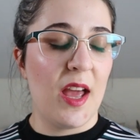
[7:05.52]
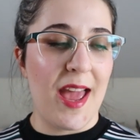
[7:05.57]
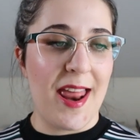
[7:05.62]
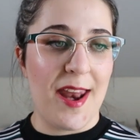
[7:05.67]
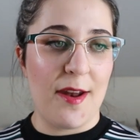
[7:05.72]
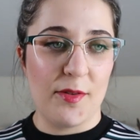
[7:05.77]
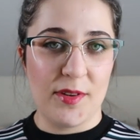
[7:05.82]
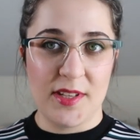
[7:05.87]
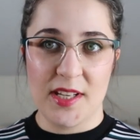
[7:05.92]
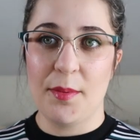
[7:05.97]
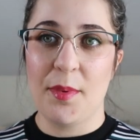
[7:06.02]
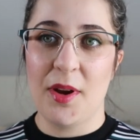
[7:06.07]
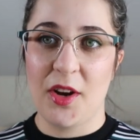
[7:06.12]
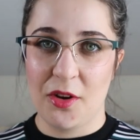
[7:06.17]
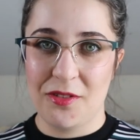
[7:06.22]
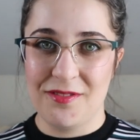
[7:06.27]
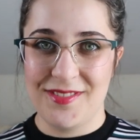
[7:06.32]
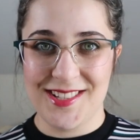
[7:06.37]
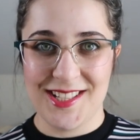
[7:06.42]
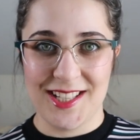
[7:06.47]
And every time I
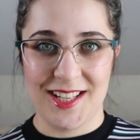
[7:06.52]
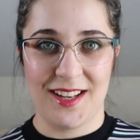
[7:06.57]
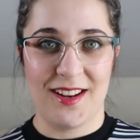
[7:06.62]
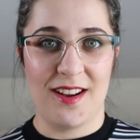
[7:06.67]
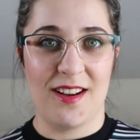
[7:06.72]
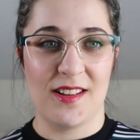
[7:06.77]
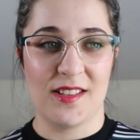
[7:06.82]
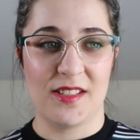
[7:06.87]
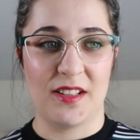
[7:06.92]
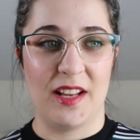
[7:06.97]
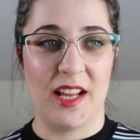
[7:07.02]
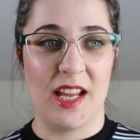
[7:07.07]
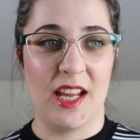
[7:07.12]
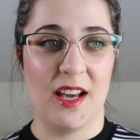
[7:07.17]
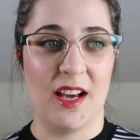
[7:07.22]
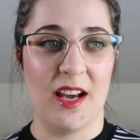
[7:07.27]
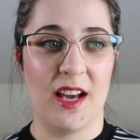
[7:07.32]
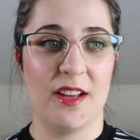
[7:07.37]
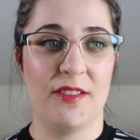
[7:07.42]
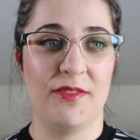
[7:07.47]
go and visit a castle
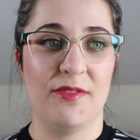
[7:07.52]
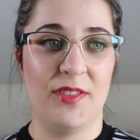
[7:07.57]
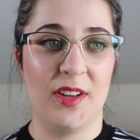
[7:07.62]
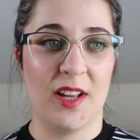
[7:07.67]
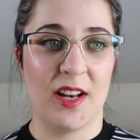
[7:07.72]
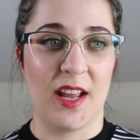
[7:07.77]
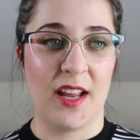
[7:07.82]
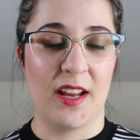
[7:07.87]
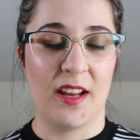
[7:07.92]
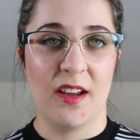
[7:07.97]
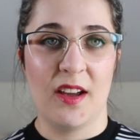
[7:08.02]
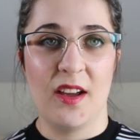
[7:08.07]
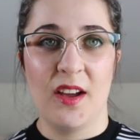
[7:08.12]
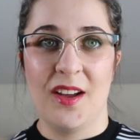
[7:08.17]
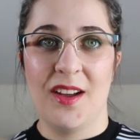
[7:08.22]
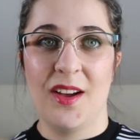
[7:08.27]
here, I feel like,